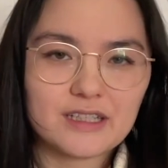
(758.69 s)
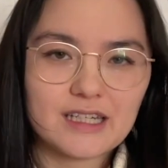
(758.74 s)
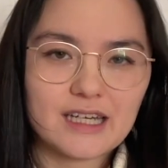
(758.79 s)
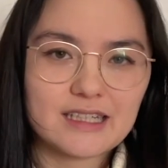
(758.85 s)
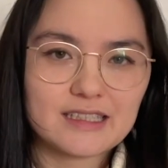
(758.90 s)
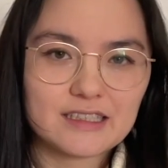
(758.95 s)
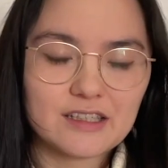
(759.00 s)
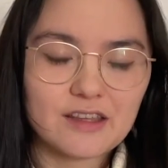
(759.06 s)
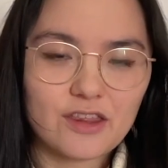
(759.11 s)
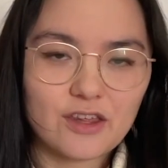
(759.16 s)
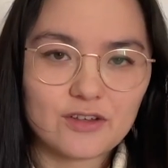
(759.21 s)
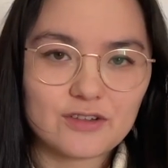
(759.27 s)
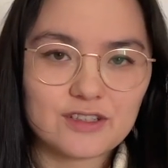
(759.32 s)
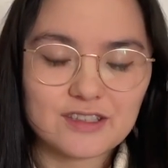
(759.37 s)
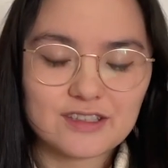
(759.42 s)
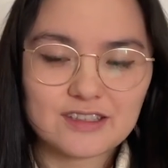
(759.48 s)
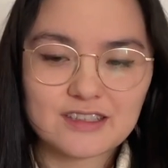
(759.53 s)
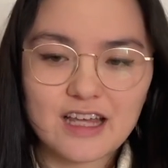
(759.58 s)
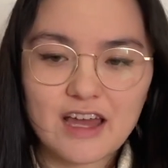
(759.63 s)

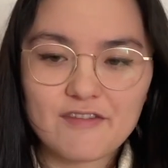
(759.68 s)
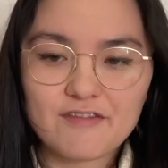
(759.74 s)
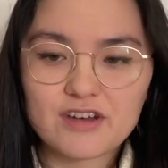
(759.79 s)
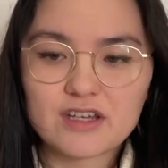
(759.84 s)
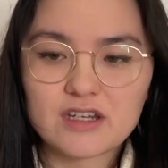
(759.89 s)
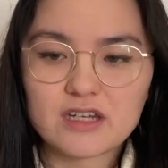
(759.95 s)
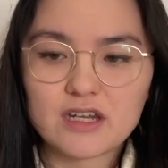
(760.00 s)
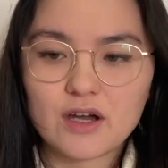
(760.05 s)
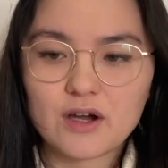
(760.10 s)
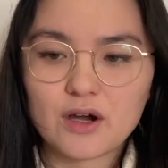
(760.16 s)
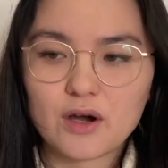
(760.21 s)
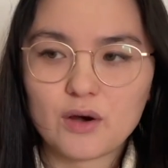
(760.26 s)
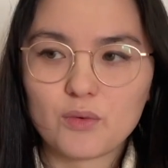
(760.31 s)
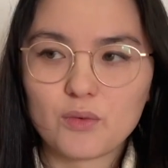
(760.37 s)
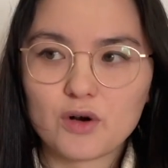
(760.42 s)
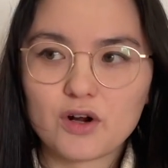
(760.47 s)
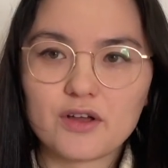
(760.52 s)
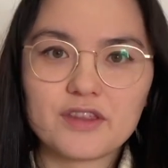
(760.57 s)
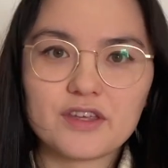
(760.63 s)
1937
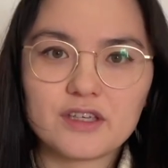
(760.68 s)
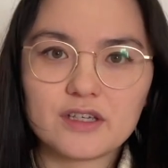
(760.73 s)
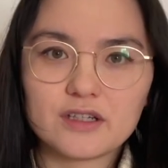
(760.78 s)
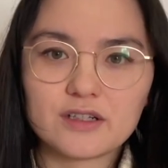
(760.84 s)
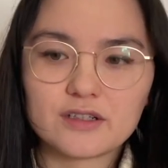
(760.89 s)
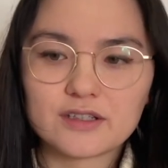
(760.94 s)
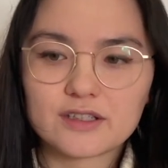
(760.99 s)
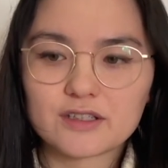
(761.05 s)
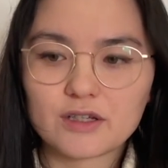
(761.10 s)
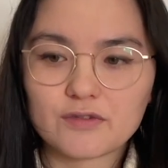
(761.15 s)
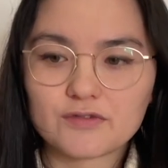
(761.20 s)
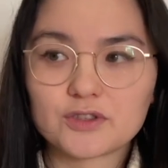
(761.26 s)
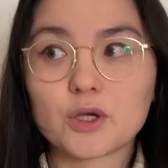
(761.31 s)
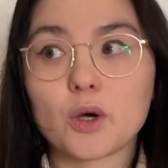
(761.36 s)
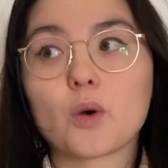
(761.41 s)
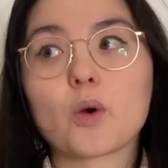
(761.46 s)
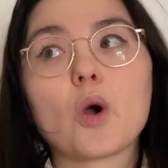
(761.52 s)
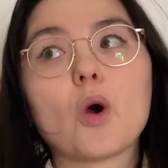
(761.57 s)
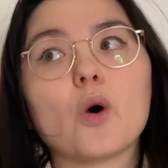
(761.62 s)
were the years of
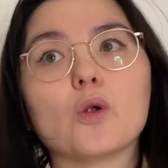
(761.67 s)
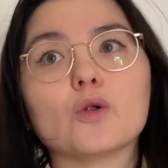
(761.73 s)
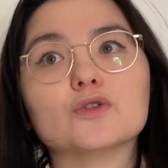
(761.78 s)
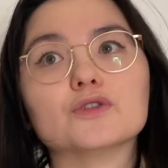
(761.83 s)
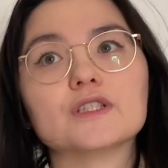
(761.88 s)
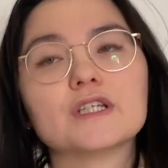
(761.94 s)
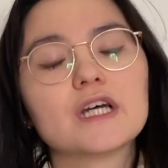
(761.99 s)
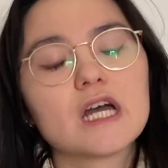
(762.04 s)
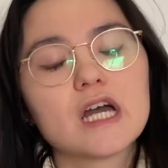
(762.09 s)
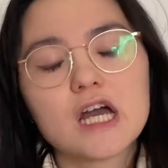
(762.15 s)
so-called